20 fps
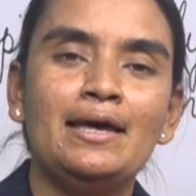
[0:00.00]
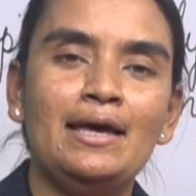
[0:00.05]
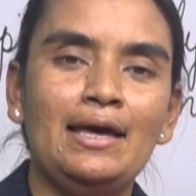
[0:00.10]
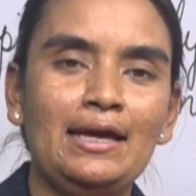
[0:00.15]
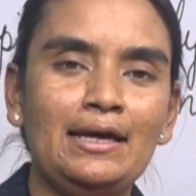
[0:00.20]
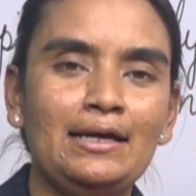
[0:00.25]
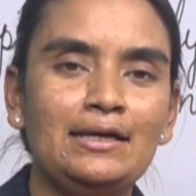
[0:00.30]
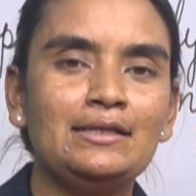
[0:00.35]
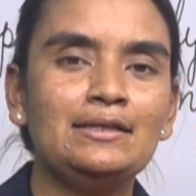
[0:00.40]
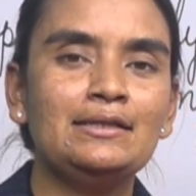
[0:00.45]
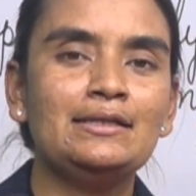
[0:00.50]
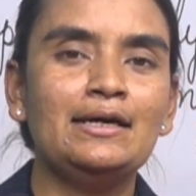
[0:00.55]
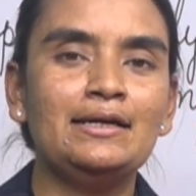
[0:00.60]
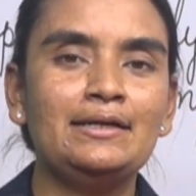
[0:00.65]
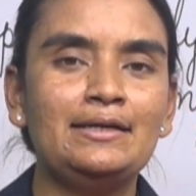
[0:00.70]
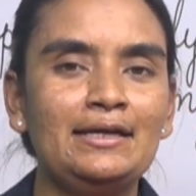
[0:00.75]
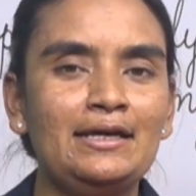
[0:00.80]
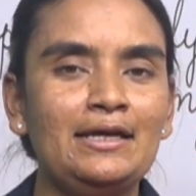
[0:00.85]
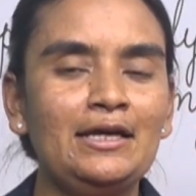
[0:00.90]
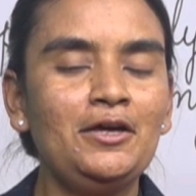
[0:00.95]
in the
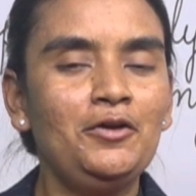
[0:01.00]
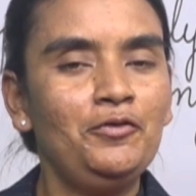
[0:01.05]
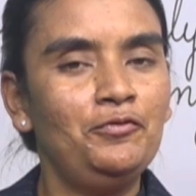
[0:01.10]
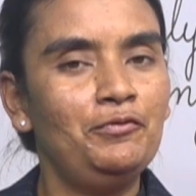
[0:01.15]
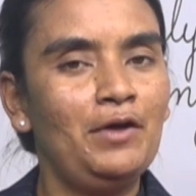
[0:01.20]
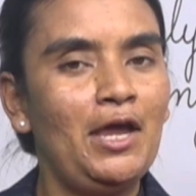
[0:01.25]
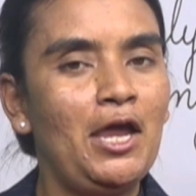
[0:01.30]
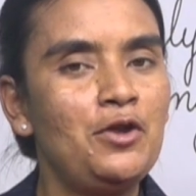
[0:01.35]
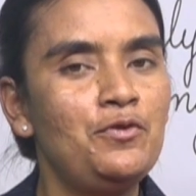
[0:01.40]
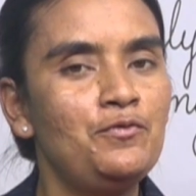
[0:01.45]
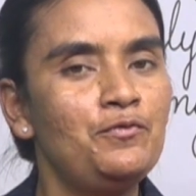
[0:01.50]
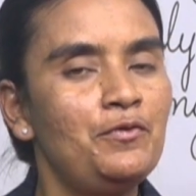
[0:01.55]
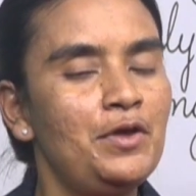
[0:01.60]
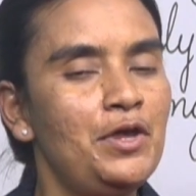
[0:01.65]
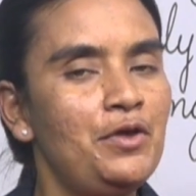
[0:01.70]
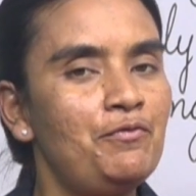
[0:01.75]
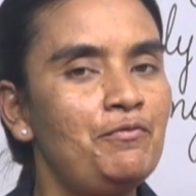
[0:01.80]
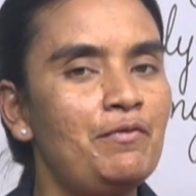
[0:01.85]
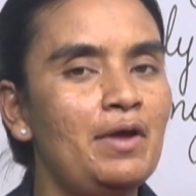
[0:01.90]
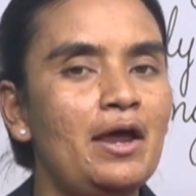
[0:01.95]
day when
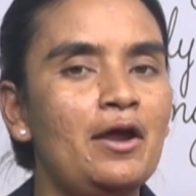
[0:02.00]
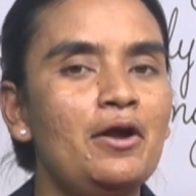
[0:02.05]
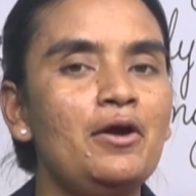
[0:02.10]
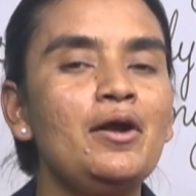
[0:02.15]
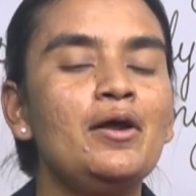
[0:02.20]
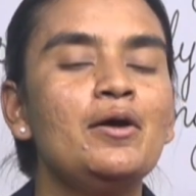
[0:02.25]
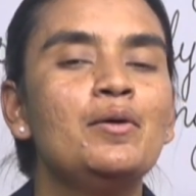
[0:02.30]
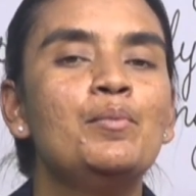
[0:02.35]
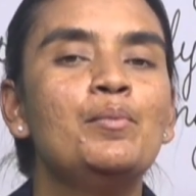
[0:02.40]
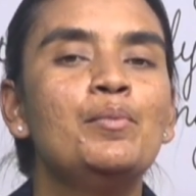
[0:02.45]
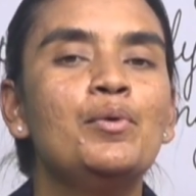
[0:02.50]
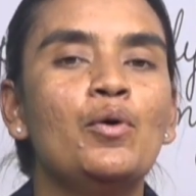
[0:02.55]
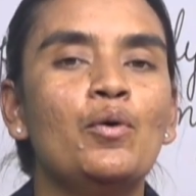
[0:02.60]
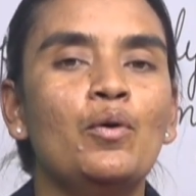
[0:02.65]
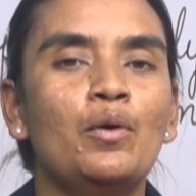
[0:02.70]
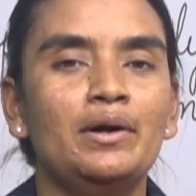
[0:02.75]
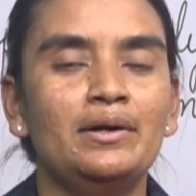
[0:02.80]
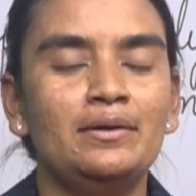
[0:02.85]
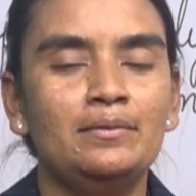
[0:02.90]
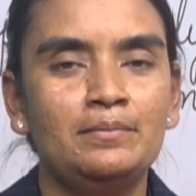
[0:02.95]
we were
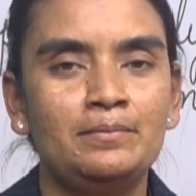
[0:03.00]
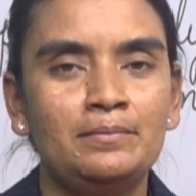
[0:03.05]
born.